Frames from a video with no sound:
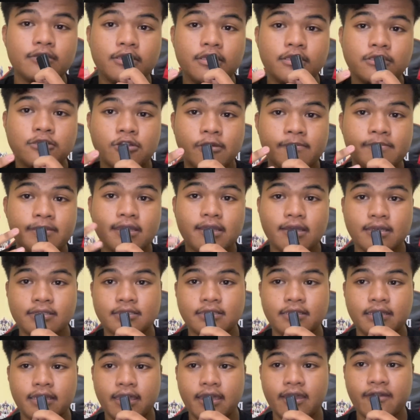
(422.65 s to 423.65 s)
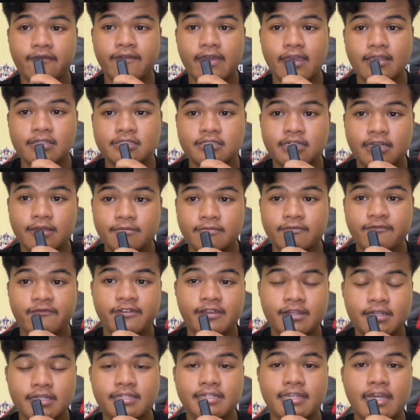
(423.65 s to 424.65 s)
It's not because they have extreme
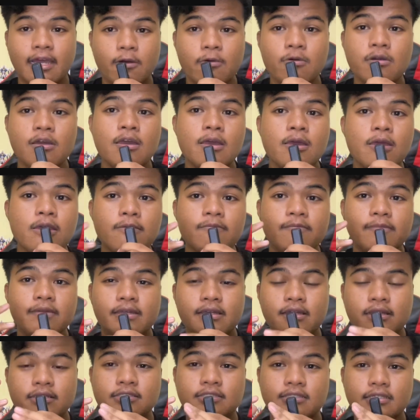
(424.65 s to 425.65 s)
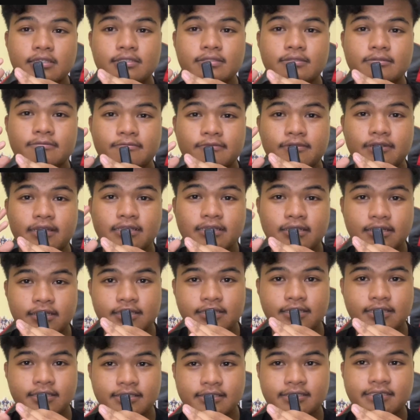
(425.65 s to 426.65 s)
finish now, because it literally
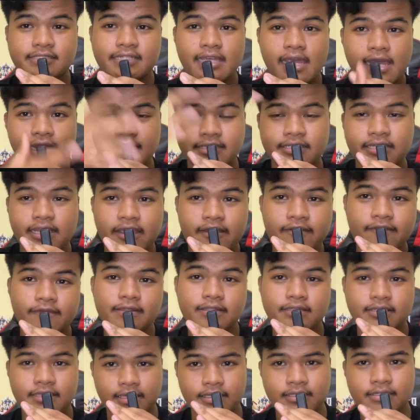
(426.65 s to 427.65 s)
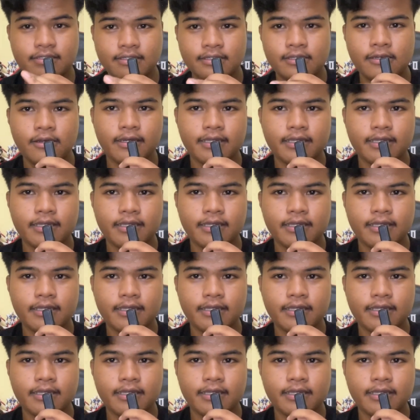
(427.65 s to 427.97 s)
just changed everything.